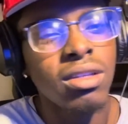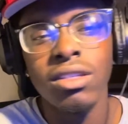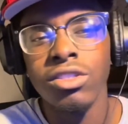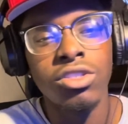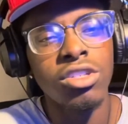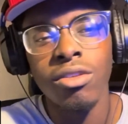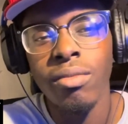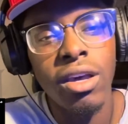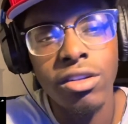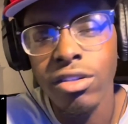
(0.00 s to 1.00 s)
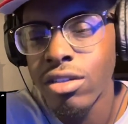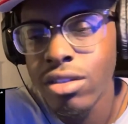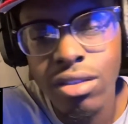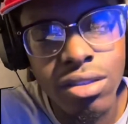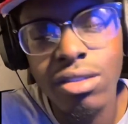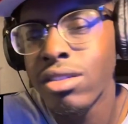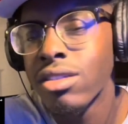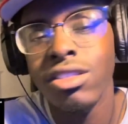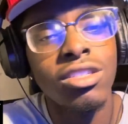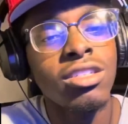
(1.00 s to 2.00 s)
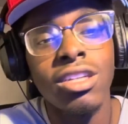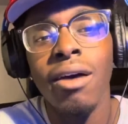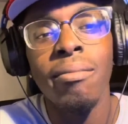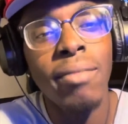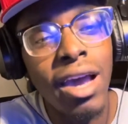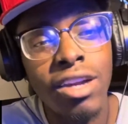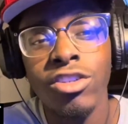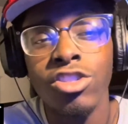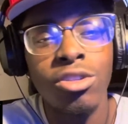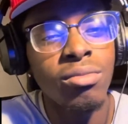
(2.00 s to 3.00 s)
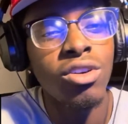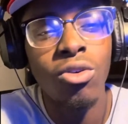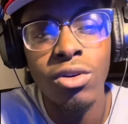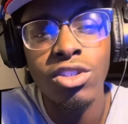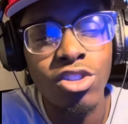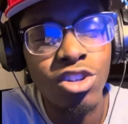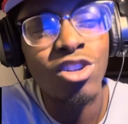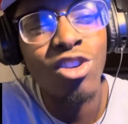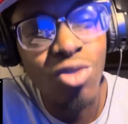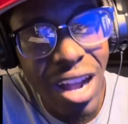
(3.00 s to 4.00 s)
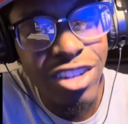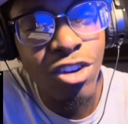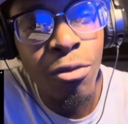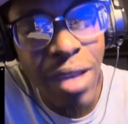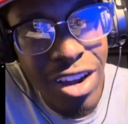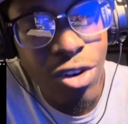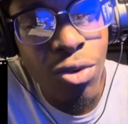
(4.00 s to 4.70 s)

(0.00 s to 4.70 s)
Shouldn't matter. Should not matter. You should be always on your grind no matter